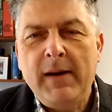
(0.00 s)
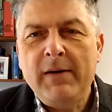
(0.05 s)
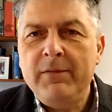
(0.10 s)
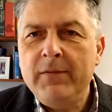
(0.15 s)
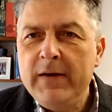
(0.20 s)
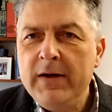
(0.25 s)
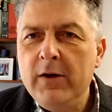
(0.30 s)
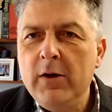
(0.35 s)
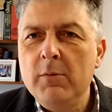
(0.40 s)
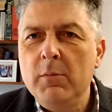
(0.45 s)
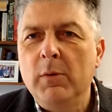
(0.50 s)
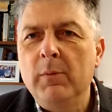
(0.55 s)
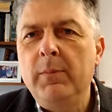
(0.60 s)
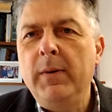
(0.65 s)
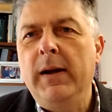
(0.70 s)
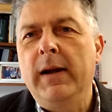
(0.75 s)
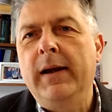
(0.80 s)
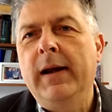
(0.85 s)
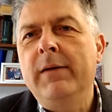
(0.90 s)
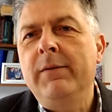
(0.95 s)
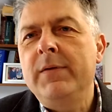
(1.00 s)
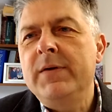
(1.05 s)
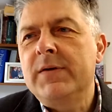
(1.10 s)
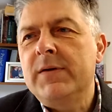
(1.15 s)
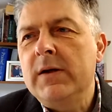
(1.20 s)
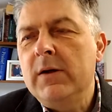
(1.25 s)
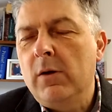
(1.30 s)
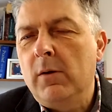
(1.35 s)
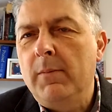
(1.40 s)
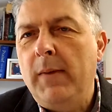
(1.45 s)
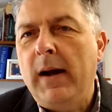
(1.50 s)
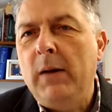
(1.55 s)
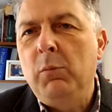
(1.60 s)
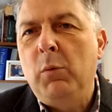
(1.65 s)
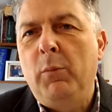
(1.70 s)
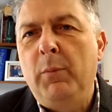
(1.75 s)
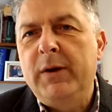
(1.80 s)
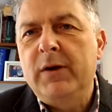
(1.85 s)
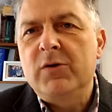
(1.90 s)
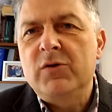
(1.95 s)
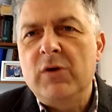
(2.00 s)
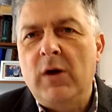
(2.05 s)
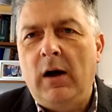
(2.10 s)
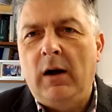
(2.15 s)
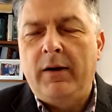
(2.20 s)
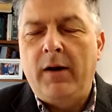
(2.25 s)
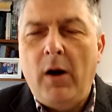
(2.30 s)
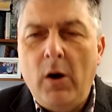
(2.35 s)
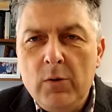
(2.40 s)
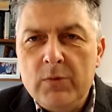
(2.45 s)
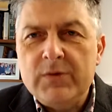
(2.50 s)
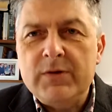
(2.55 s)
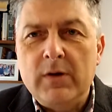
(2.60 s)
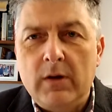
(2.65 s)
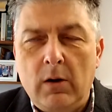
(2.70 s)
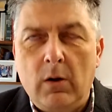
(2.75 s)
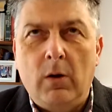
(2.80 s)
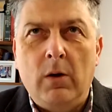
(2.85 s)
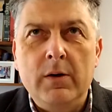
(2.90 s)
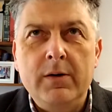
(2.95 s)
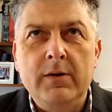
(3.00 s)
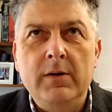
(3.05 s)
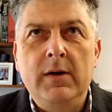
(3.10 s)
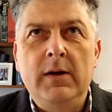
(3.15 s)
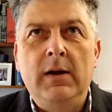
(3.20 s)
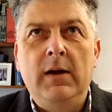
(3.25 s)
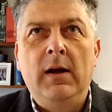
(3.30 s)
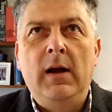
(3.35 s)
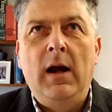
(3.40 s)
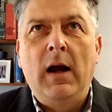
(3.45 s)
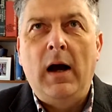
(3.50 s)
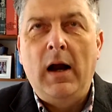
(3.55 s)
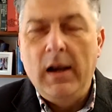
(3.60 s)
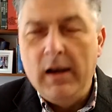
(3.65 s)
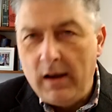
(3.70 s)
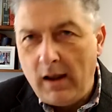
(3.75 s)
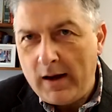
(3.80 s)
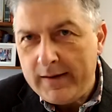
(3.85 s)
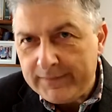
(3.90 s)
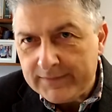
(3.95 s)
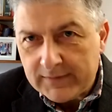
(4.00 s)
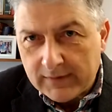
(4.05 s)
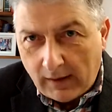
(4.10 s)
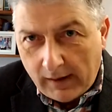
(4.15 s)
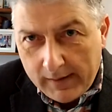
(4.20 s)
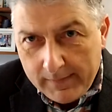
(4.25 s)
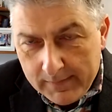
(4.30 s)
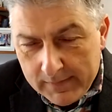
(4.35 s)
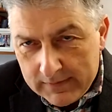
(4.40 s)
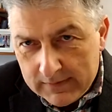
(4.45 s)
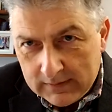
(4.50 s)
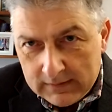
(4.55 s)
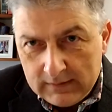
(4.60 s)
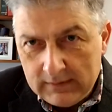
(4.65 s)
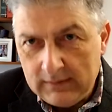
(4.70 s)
every human being, every single man, woman and child owes to God a lifetime